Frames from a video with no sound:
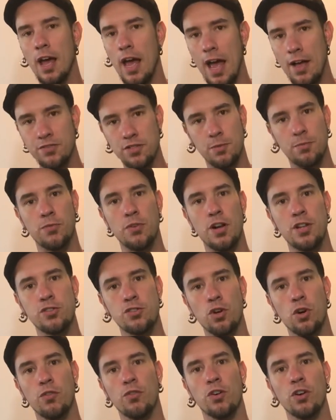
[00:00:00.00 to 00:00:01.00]
have some
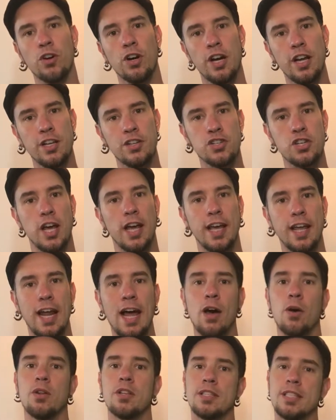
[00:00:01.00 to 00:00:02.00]
friends over, and check it
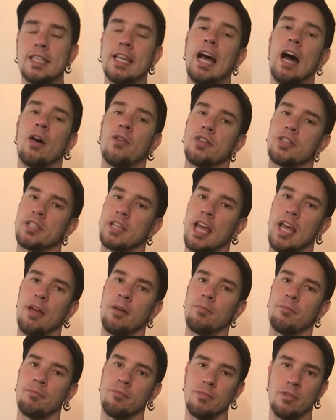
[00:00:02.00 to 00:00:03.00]
out and see how this
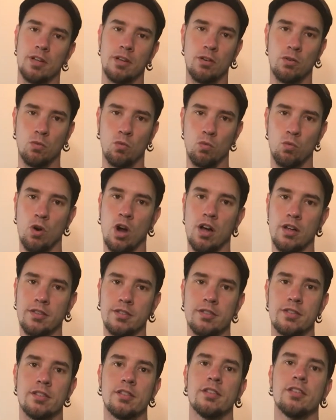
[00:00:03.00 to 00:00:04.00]
game
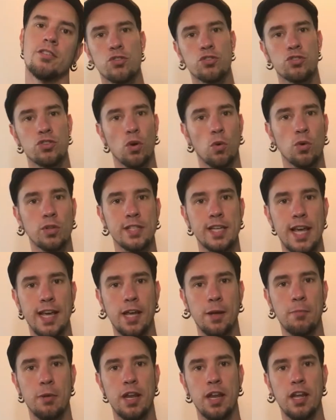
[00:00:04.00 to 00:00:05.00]
runs. So we'll
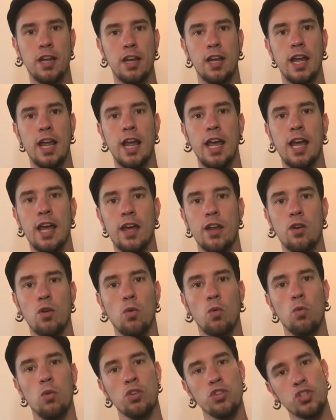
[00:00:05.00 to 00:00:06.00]
take a minute
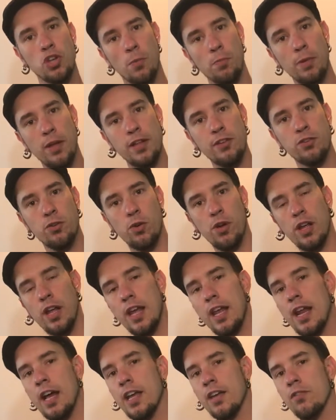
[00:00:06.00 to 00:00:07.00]
and we'll jump into it,
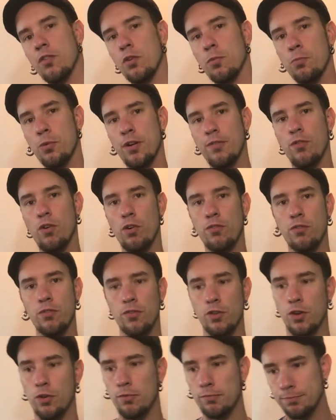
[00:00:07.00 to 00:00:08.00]
and I'll give you a brief
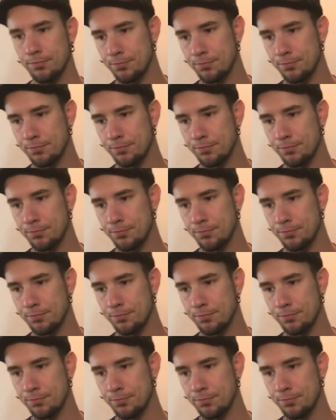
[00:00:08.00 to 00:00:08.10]
overview.